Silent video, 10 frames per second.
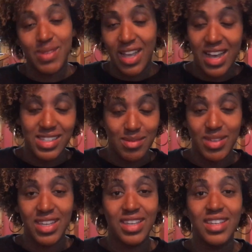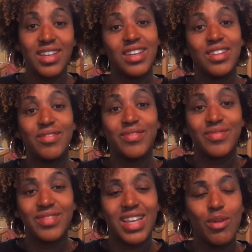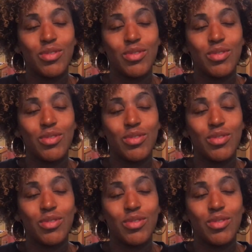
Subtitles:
been causing me, I